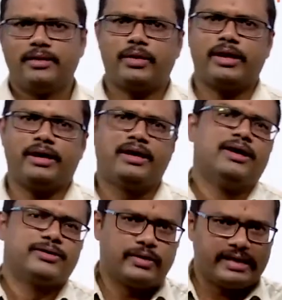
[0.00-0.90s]
Okay.
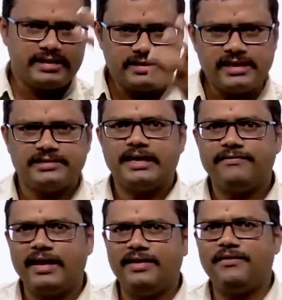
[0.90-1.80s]
So, existence
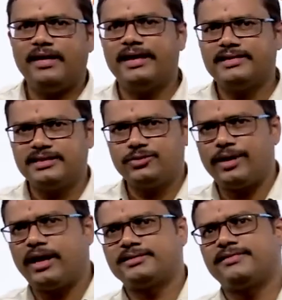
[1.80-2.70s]
of life on earth is
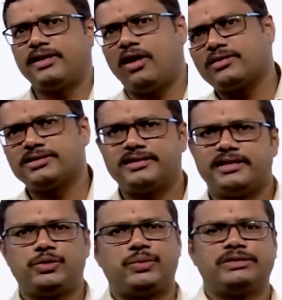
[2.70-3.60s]
because of the oxygen
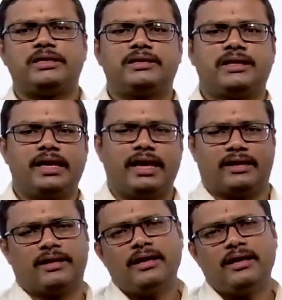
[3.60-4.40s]
that is present in the air.